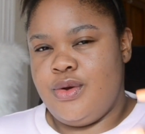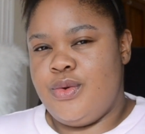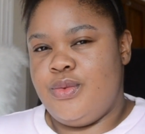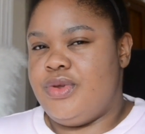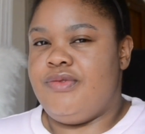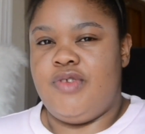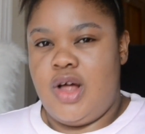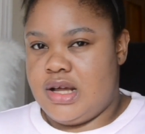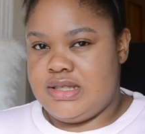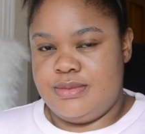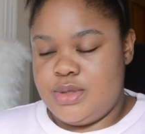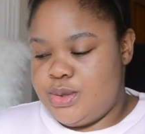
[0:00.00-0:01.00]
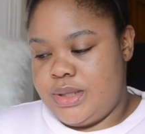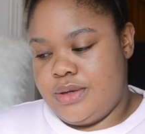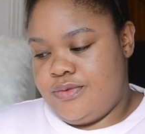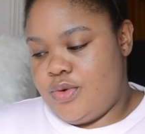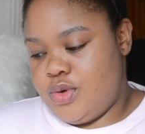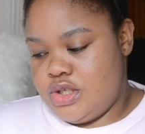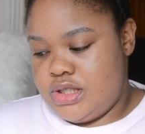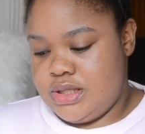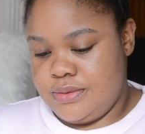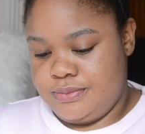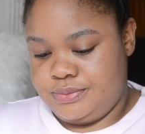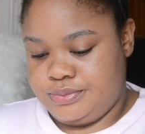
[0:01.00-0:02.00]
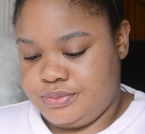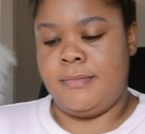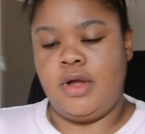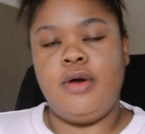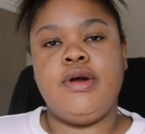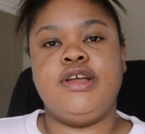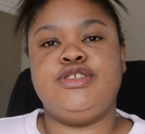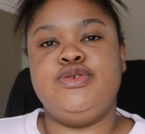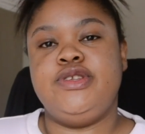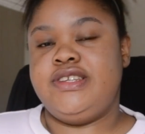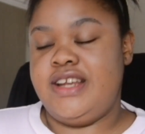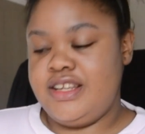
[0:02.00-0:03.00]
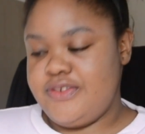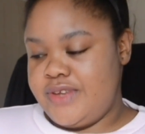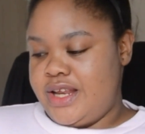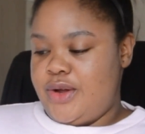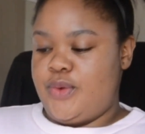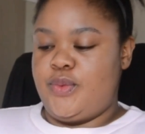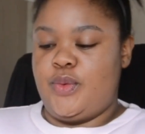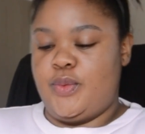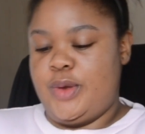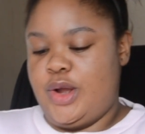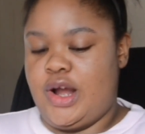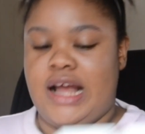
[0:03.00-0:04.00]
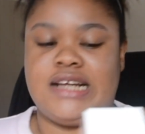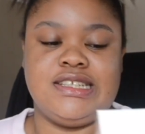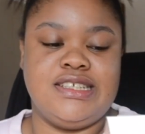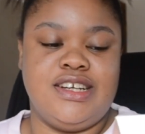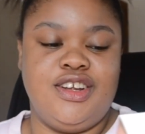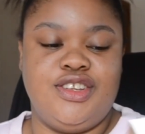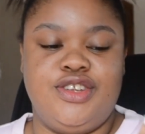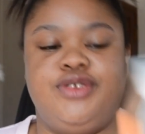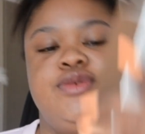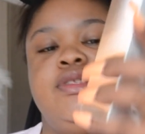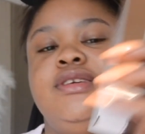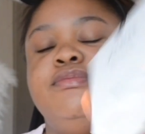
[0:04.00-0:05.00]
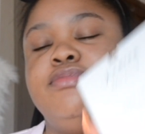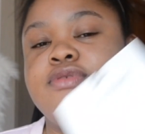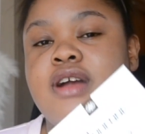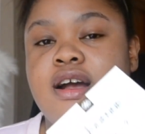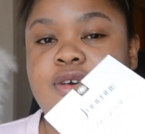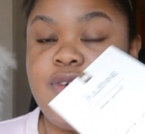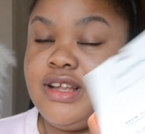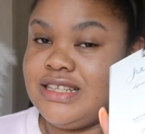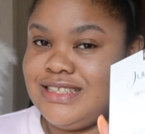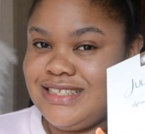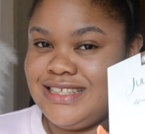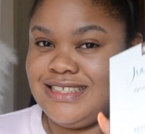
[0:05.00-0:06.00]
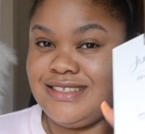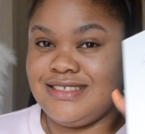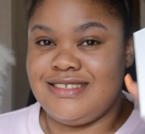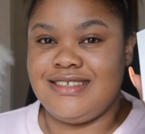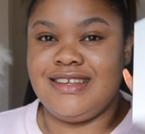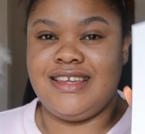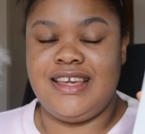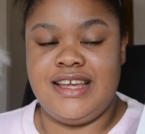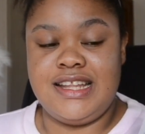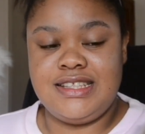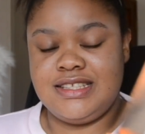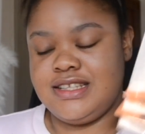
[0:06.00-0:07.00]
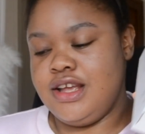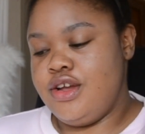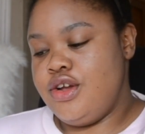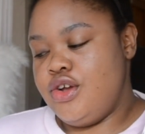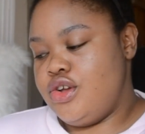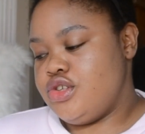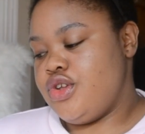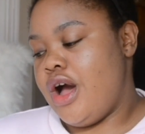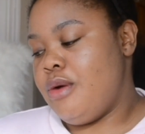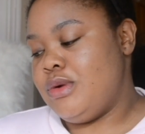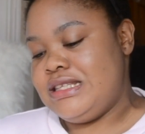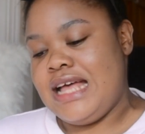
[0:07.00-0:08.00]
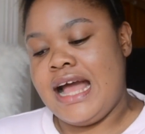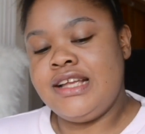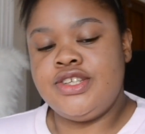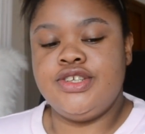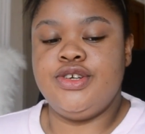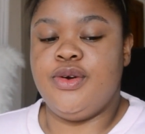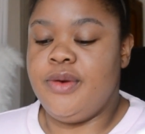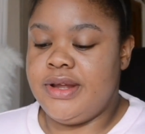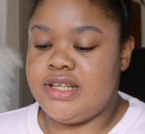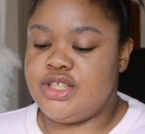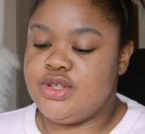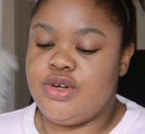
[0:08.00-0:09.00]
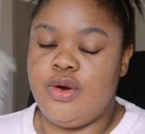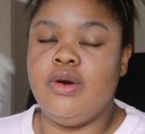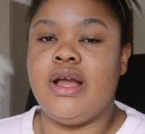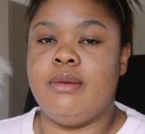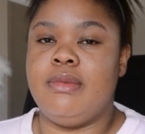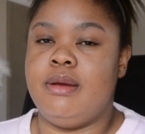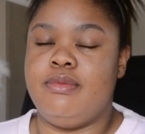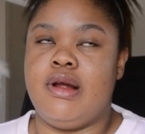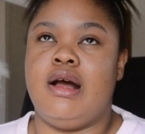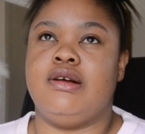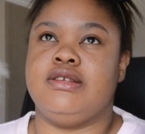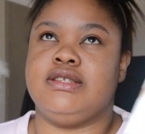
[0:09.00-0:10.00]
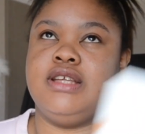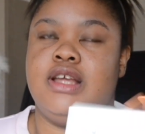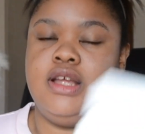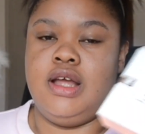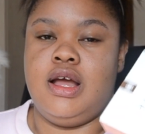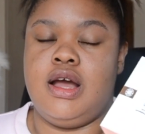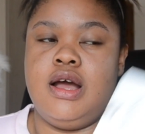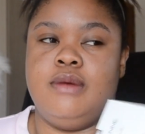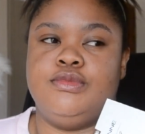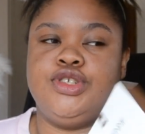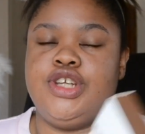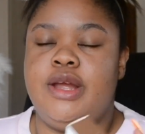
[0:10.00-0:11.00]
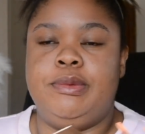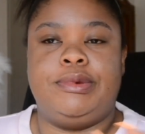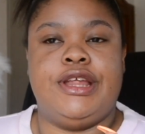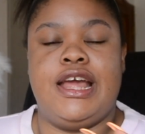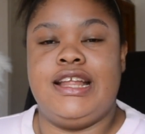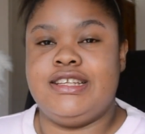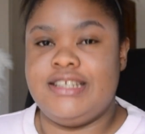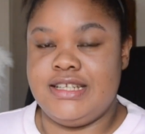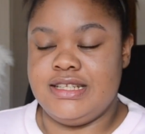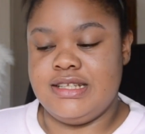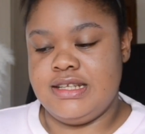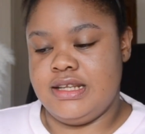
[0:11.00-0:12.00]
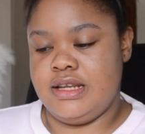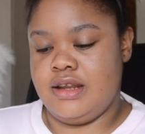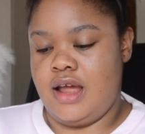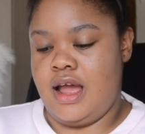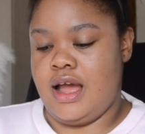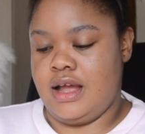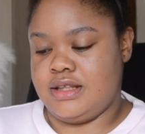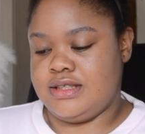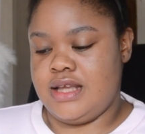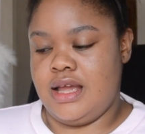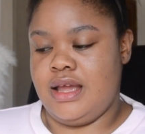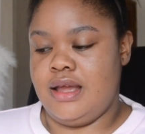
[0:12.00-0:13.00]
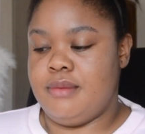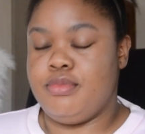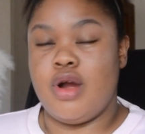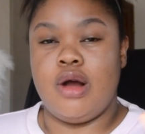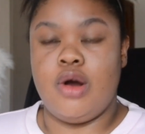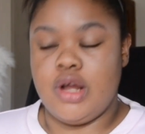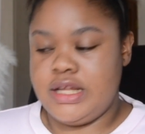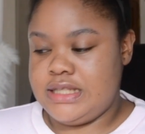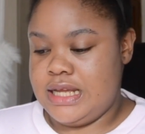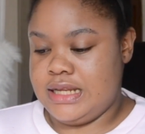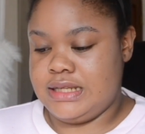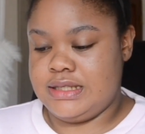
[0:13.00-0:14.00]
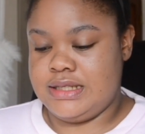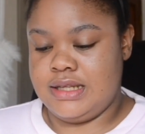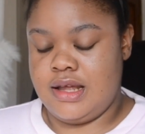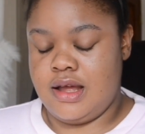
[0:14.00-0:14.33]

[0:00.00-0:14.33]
for the vlogs in between, of course. Okay, so today's video, we are actually going to do the brow tint kit. So I was actually going to go get my brows shaped and tinted at a brow architect.